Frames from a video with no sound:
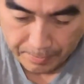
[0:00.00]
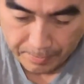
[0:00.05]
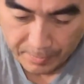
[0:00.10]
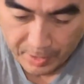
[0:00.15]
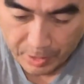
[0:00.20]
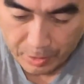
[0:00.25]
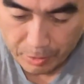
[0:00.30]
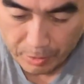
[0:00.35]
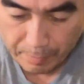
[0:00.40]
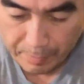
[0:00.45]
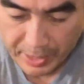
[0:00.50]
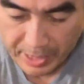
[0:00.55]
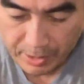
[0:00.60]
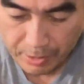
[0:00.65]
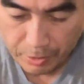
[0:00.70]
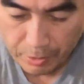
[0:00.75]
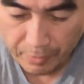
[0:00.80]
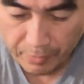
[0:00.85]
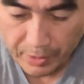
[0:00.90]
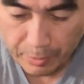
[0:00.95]
These are
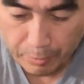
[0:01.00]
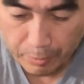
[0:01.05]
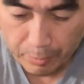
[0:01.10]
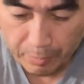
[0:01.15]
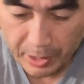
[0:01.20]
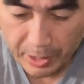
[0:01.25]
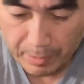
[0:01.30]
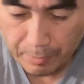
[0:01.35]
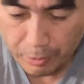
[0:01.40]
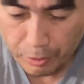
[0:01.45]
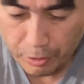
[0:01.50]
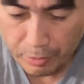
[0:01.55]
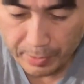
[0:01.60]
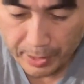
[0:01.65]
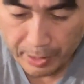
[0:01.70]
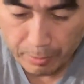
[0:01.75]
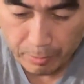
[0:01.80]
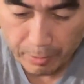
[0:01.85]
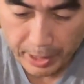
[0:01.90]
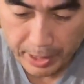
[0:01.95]
best served at room temperature,
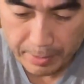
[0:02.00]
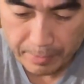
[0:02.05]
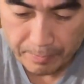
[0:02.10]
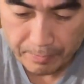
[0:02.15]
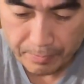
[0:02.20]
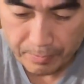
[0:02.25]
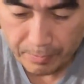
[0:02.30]
by the way.